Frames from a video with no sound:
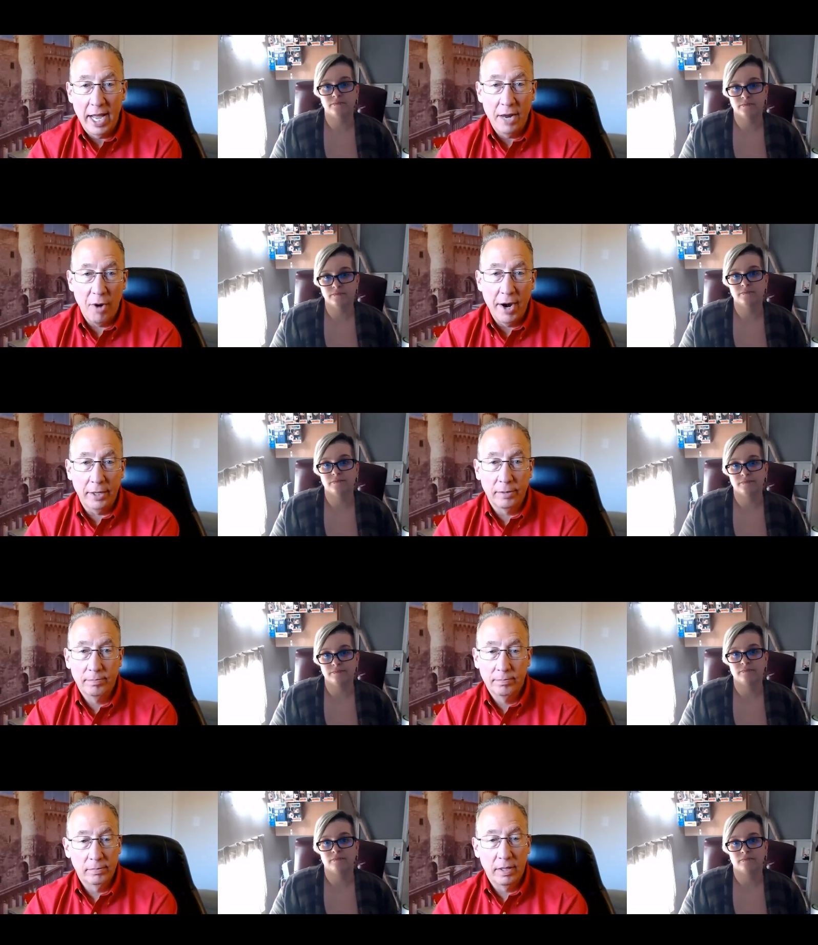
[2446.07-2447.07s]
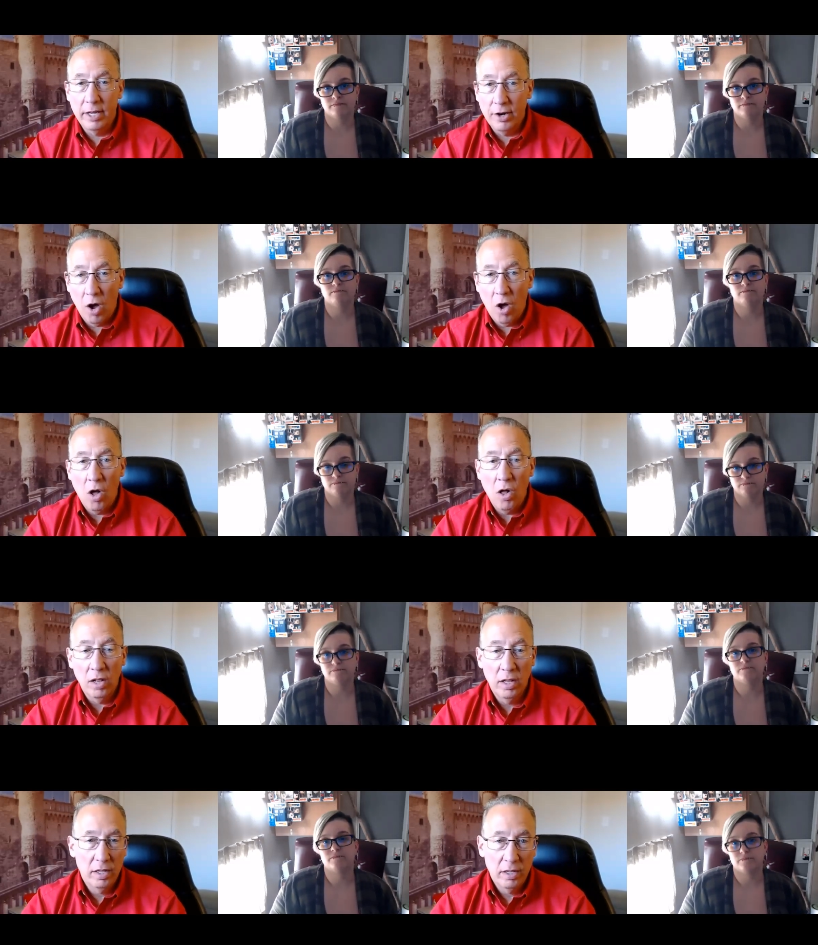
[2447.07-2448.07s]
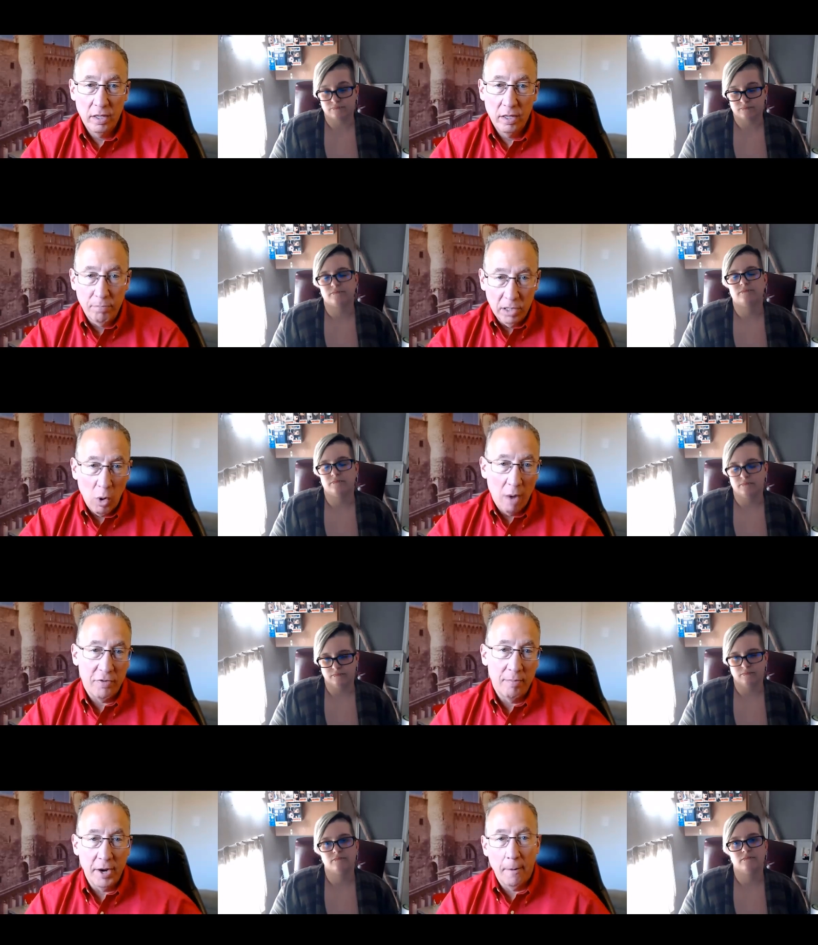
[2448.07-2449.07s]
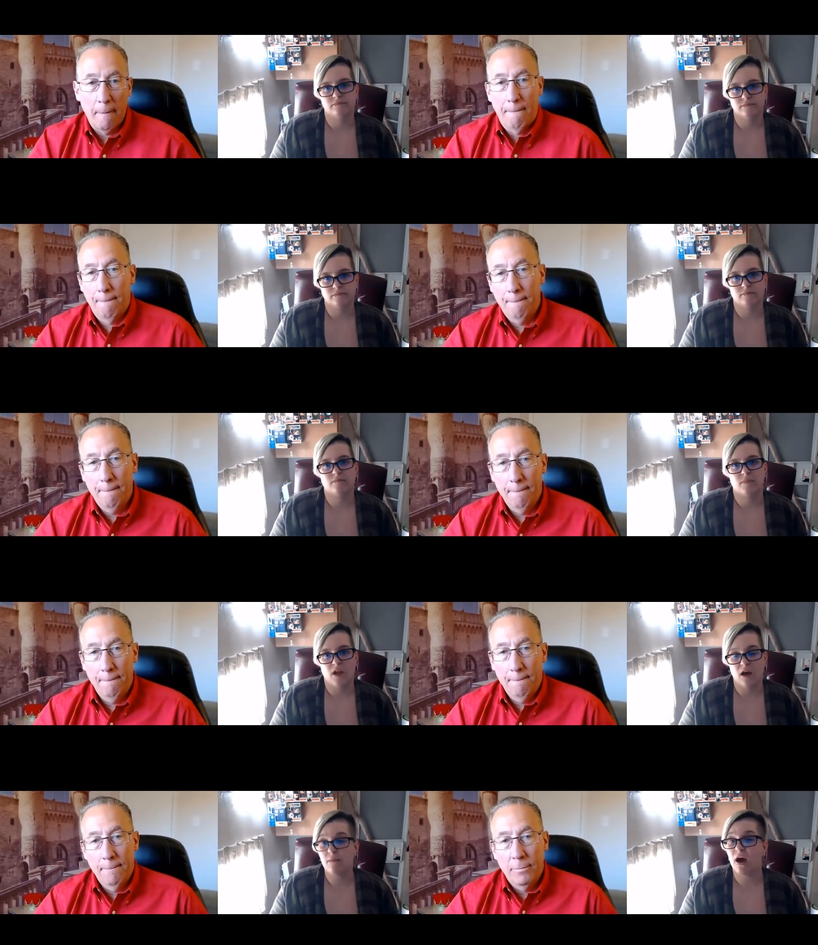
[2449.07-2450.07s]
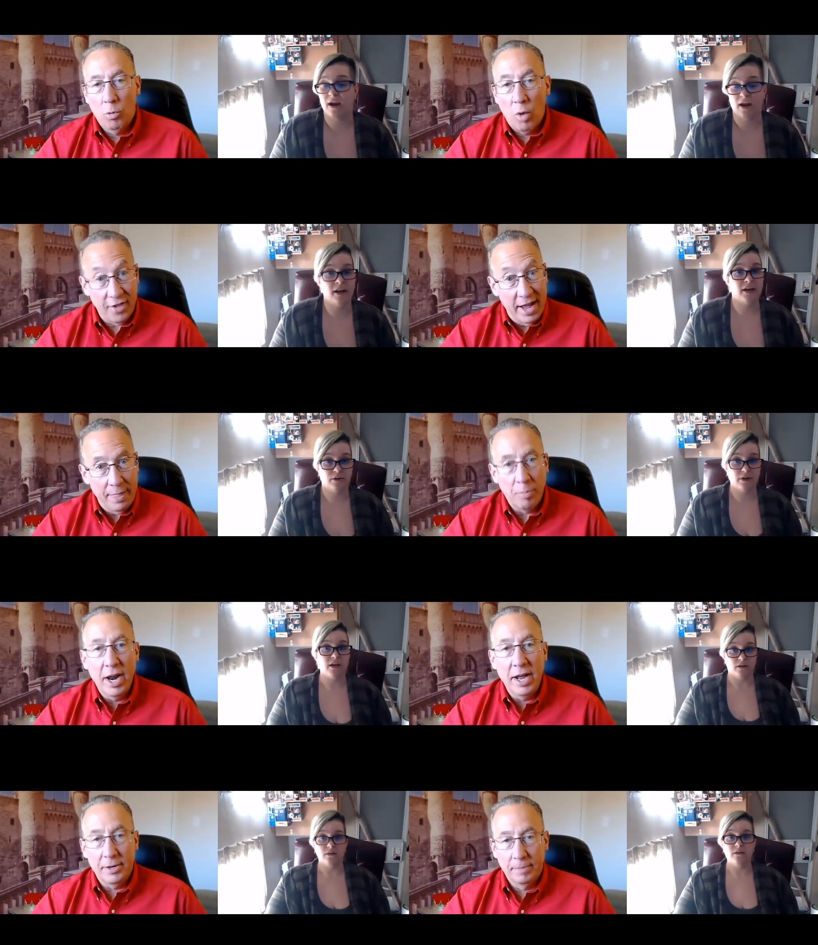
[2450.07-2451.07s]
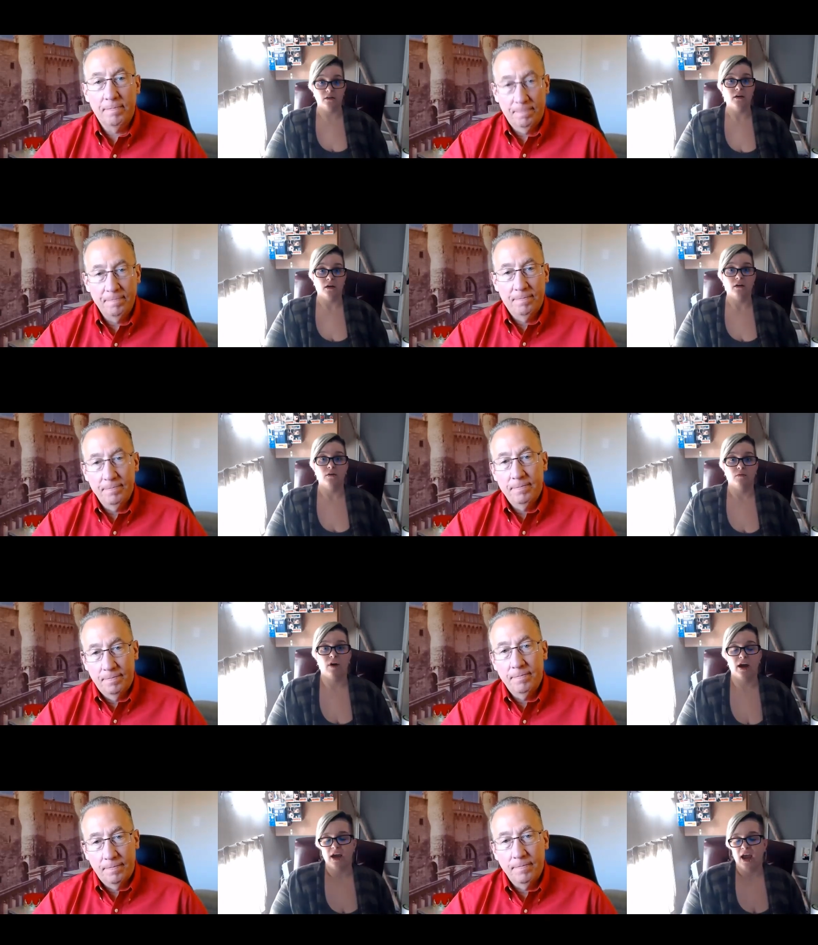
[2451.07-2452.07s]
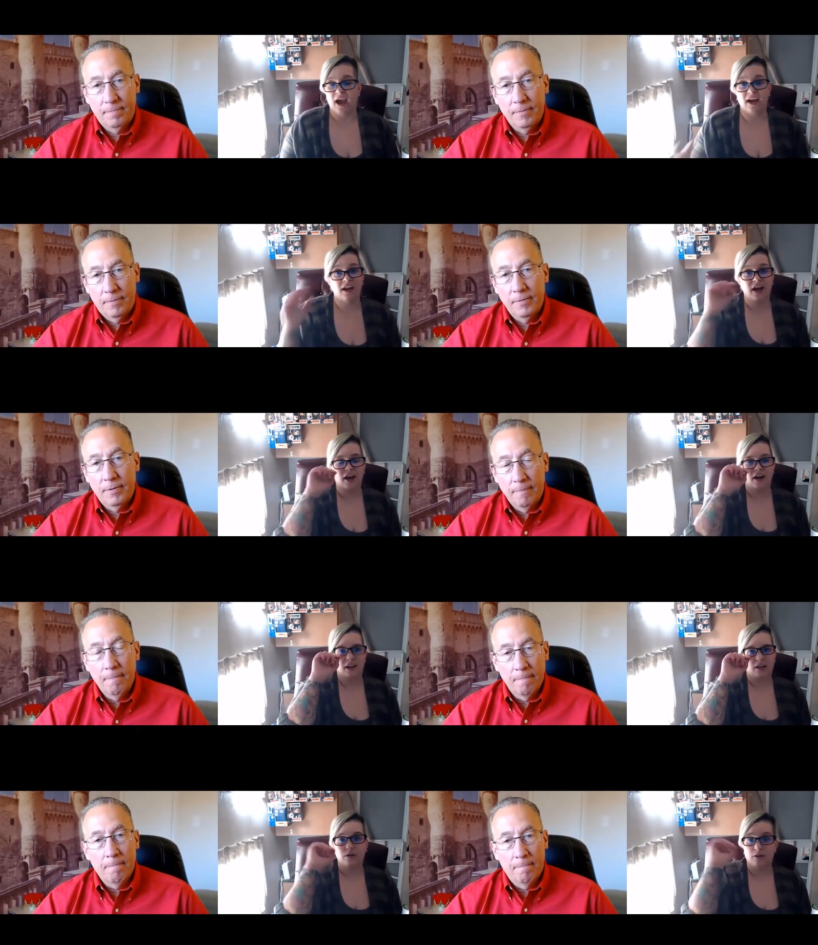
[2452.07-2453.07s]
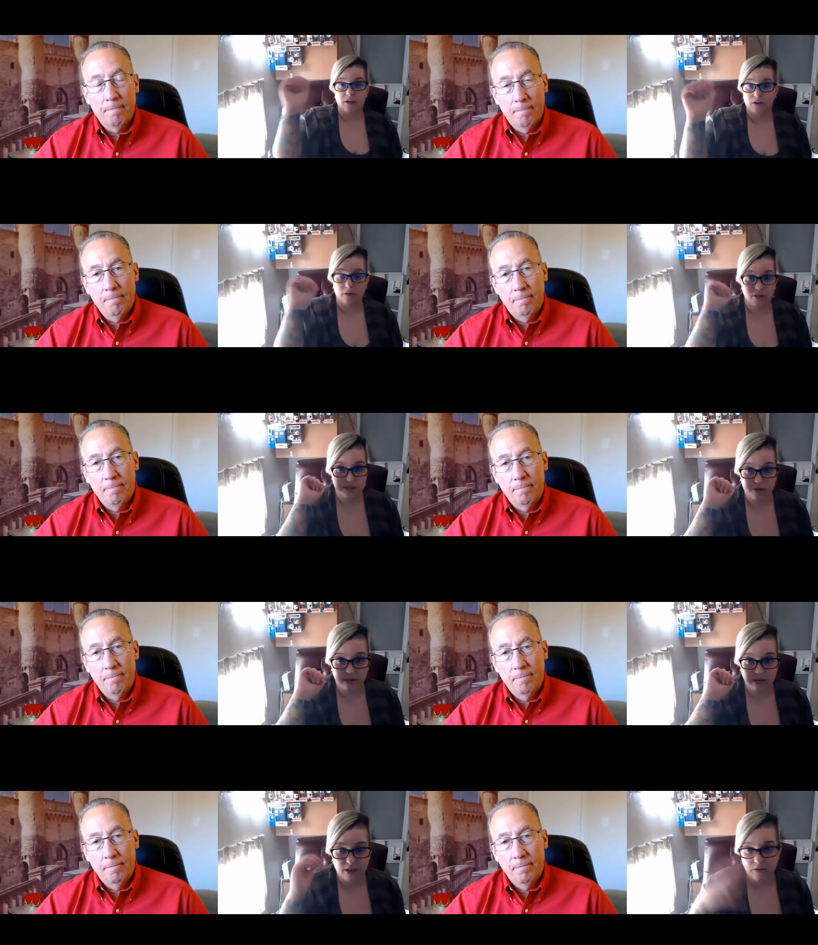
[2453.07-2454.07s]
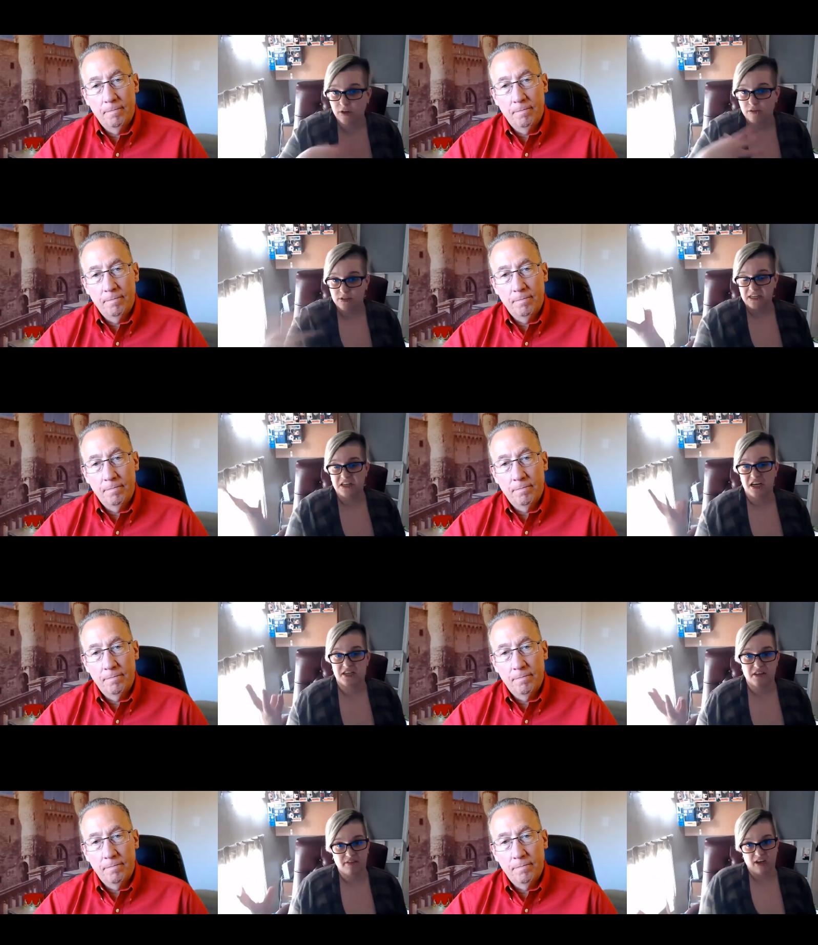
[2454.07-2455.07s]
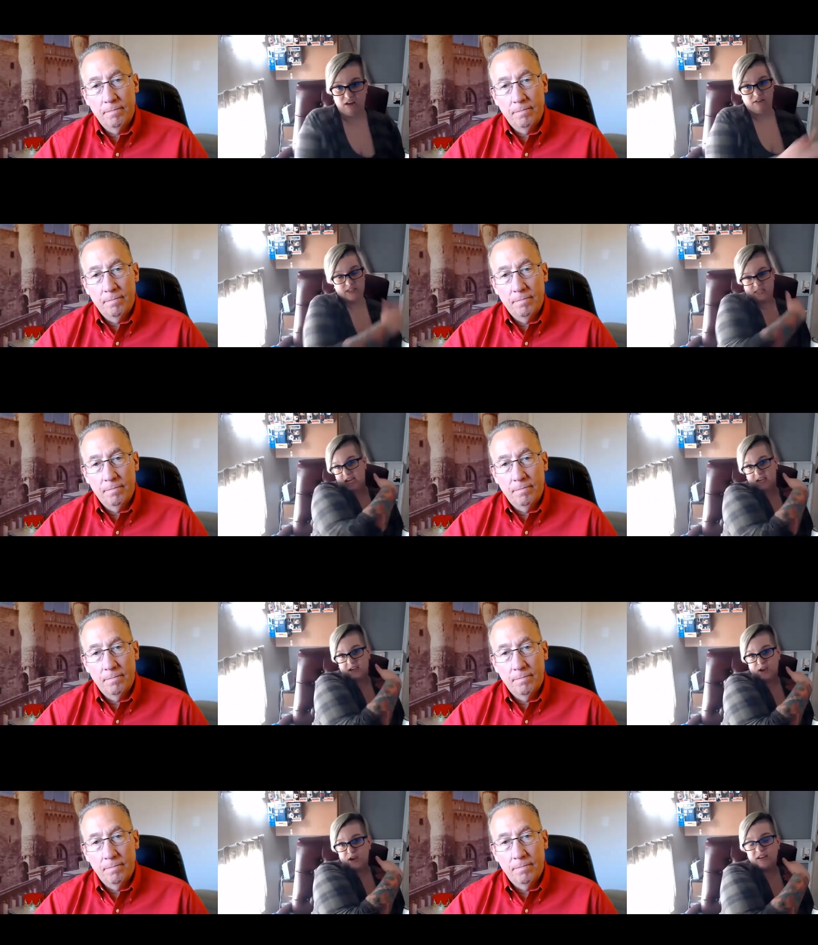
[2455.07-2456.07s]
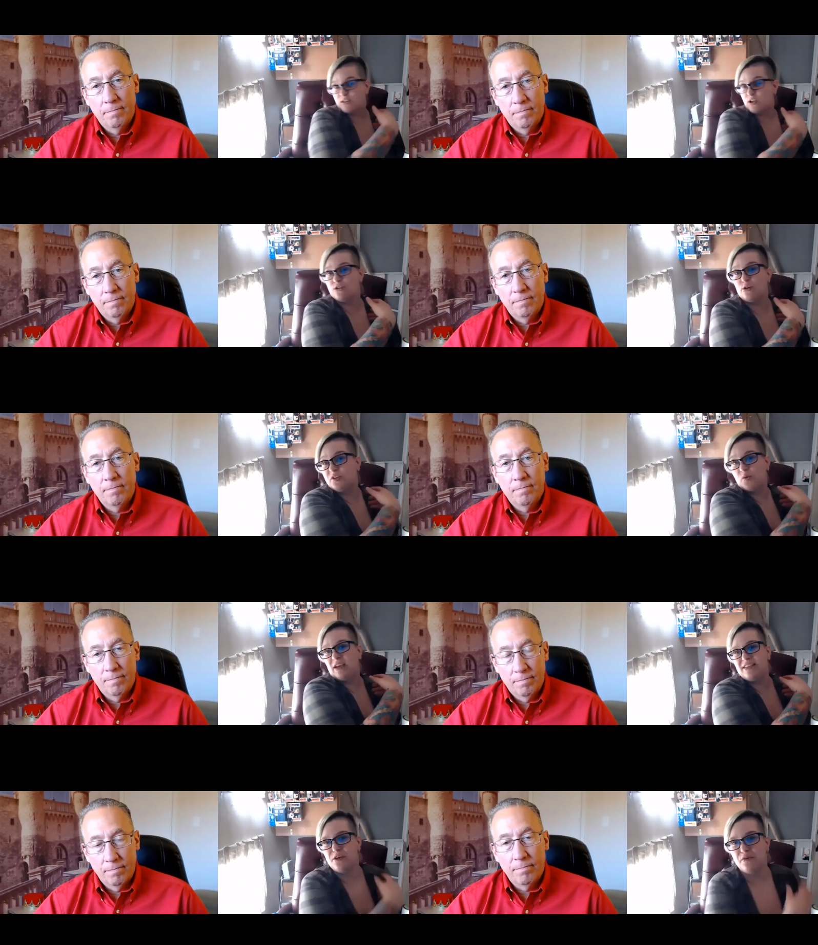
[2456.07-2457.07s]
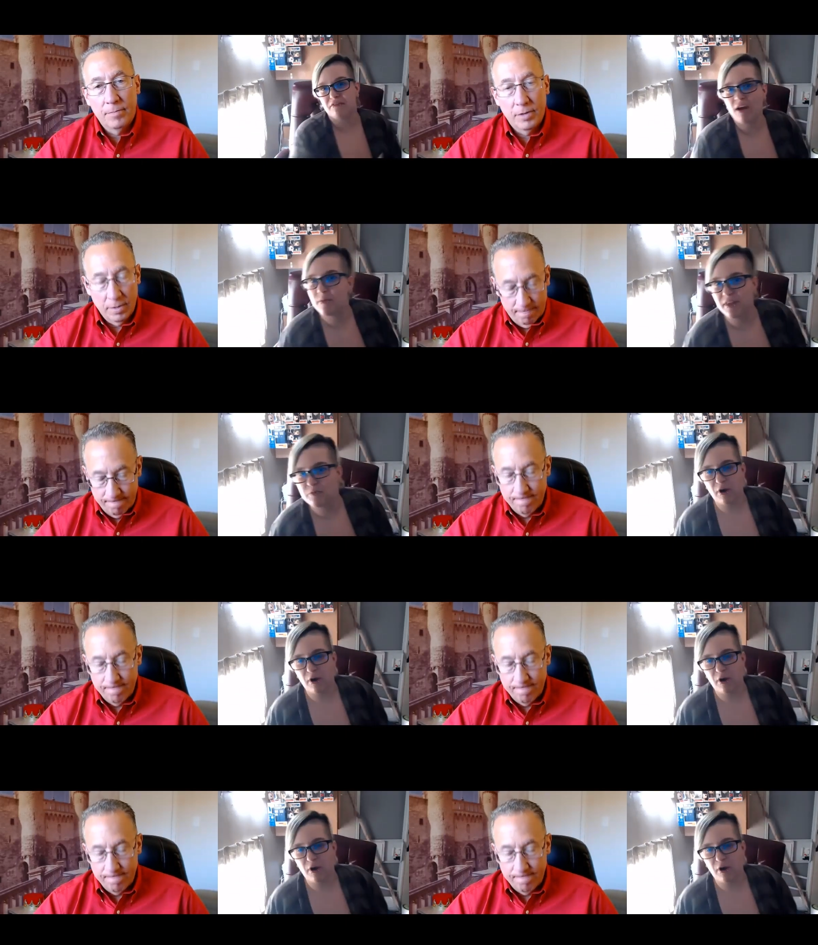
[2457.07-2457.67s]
Speaker 1: and writing. It all blew up from there. Yep. Once I had a brain.
Speaker 2: Right. And you can do it, like you can dictate to the video and take, there's all sorts of ways that you can write without